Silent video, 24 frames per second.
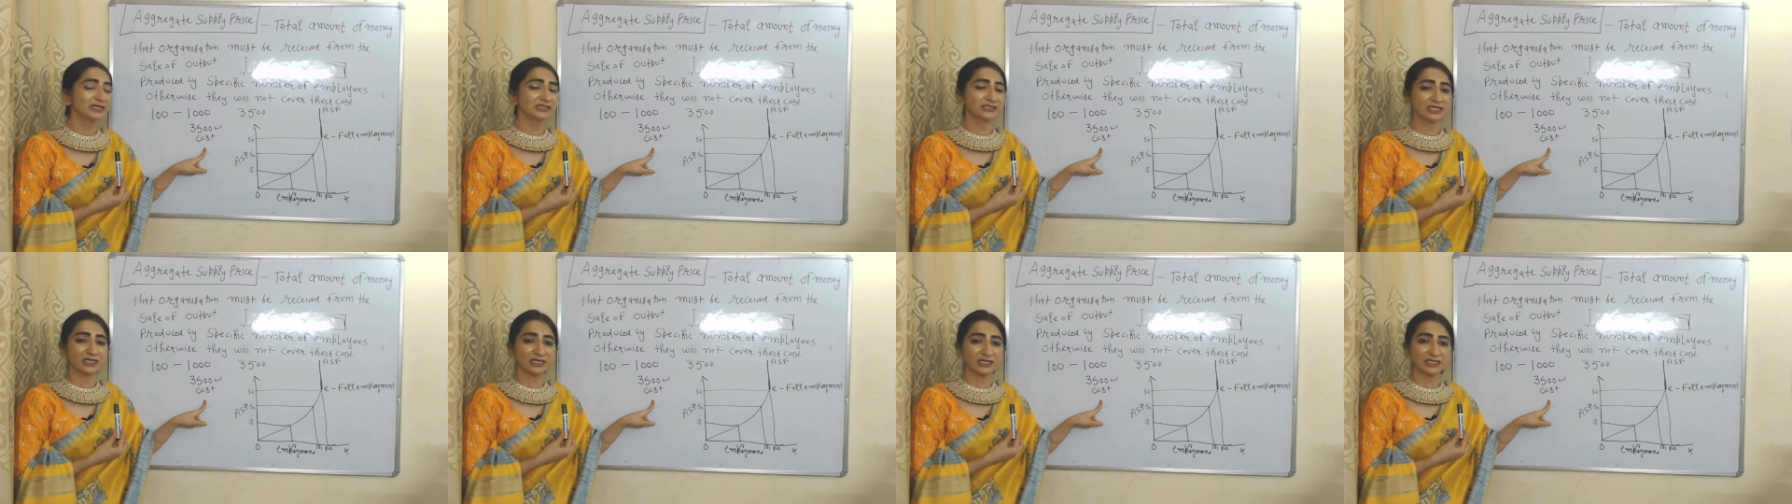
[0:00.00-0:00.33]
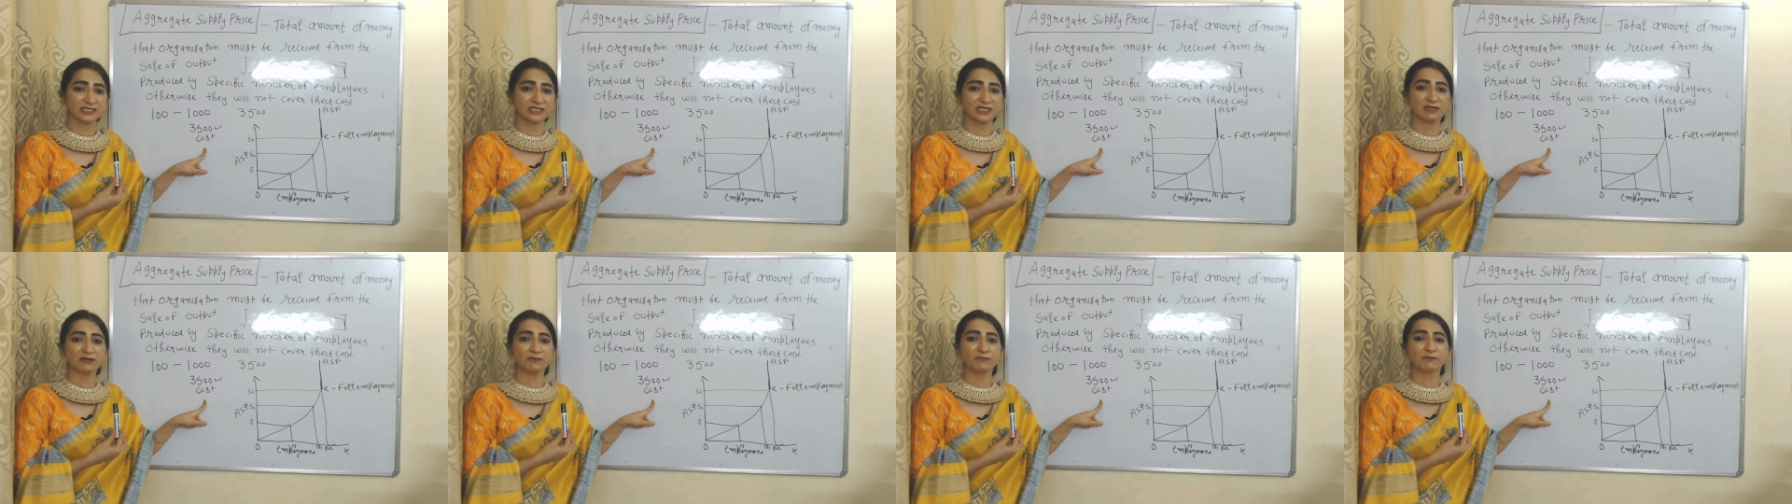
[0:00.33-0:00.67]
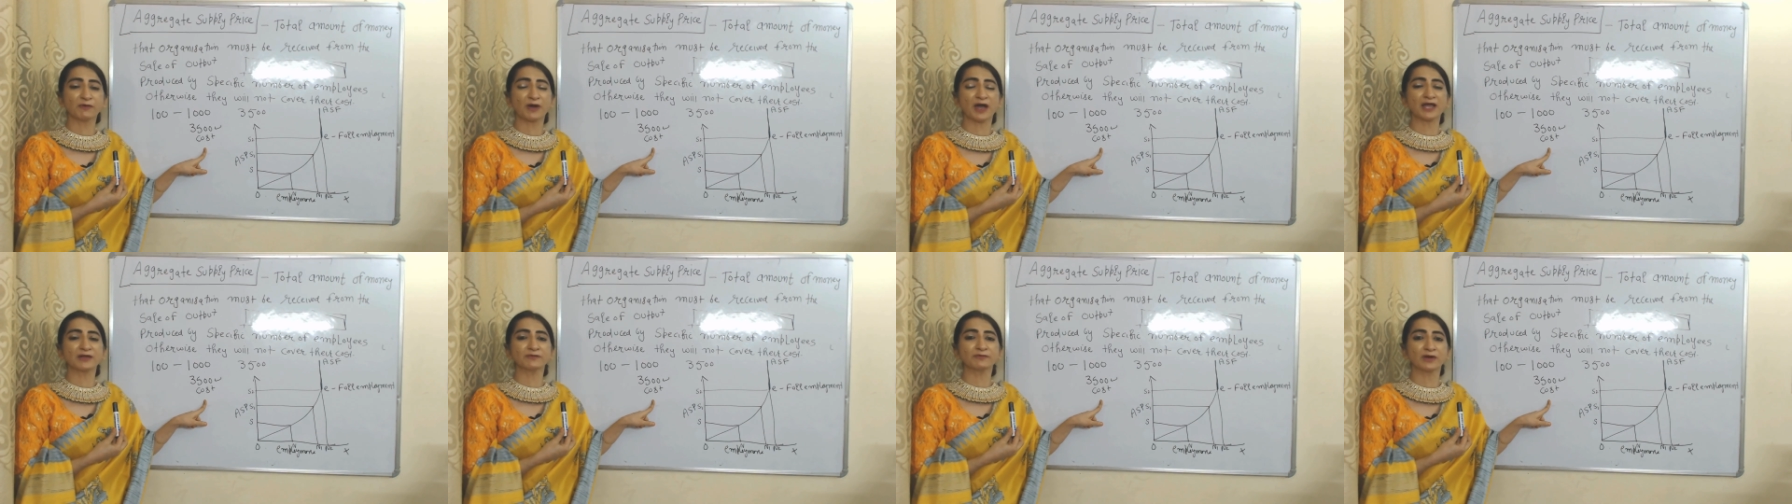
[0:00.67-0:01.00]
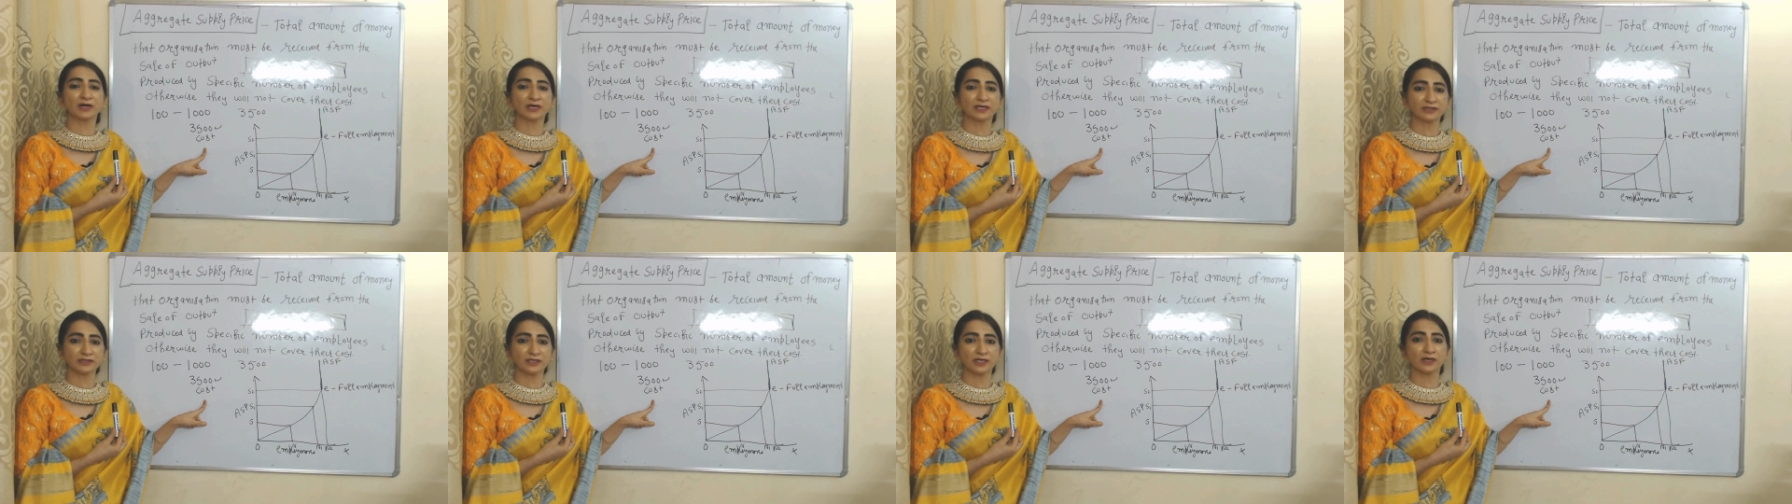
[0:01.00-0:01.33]

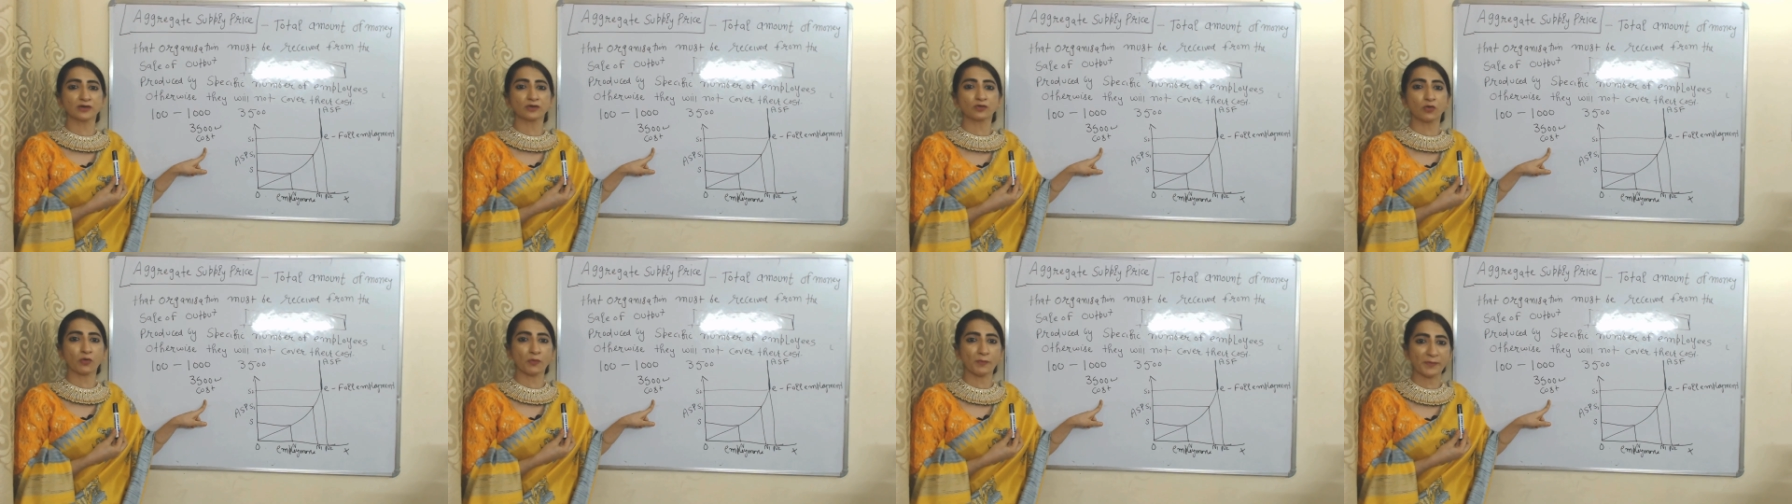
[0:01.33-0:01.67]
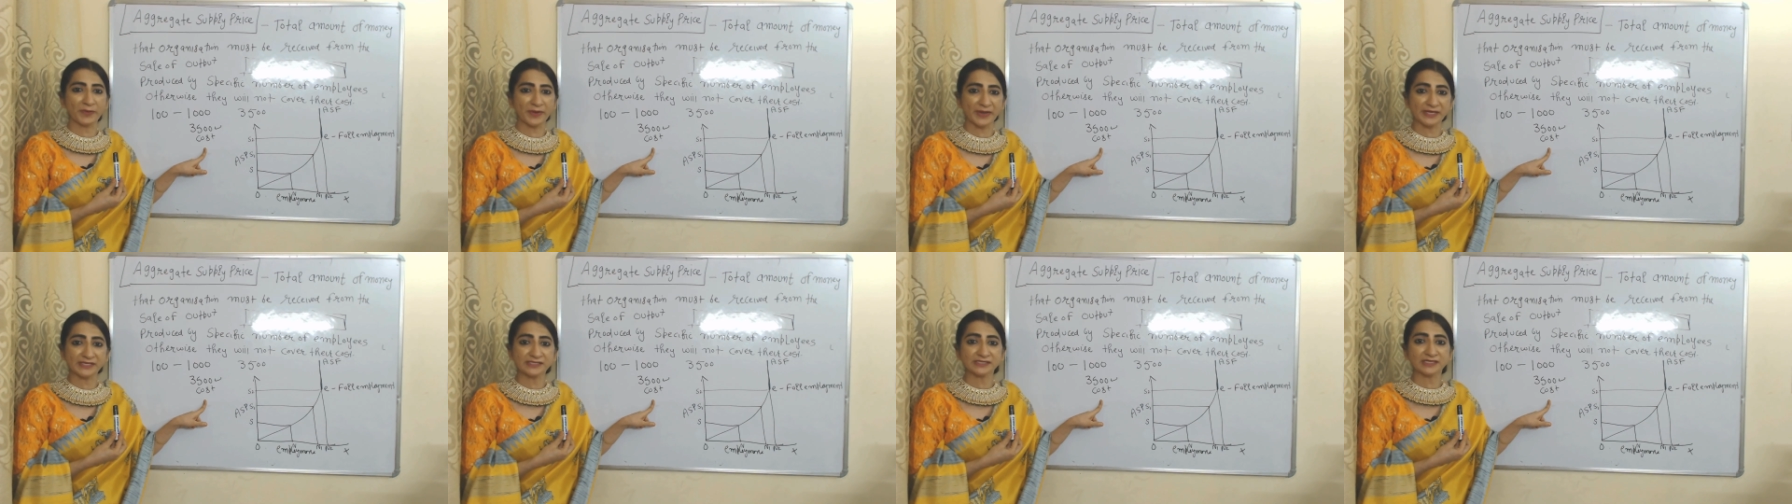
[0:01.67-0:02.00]
3500 rupees.